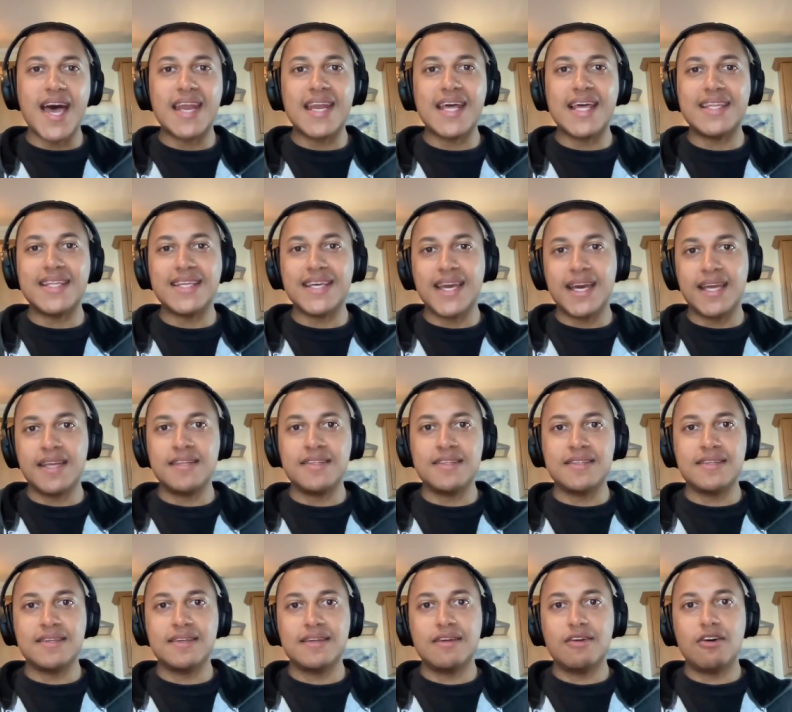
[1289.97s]
And at the
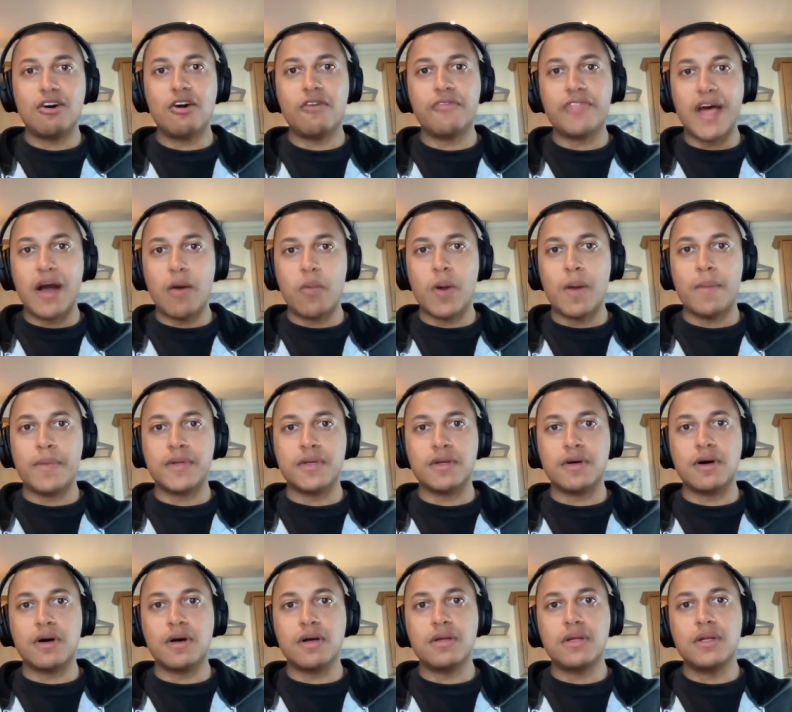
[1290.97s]
end of that
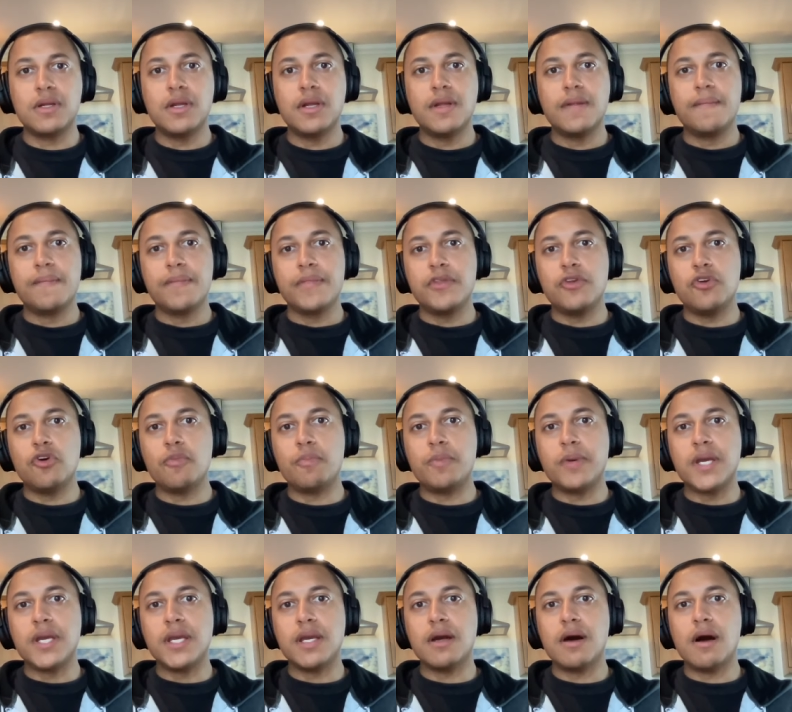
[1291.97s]
webinar, you'll
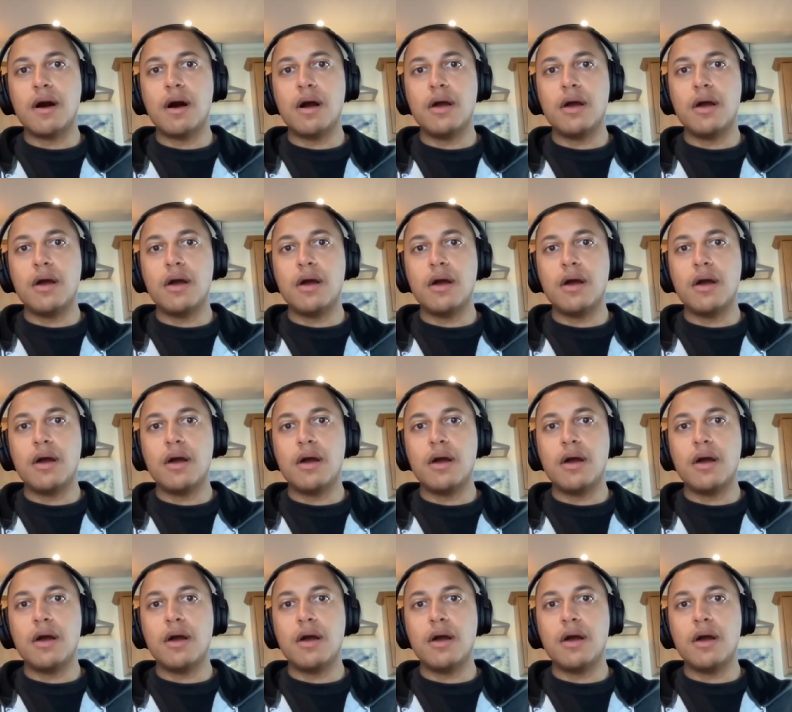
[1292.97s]
be,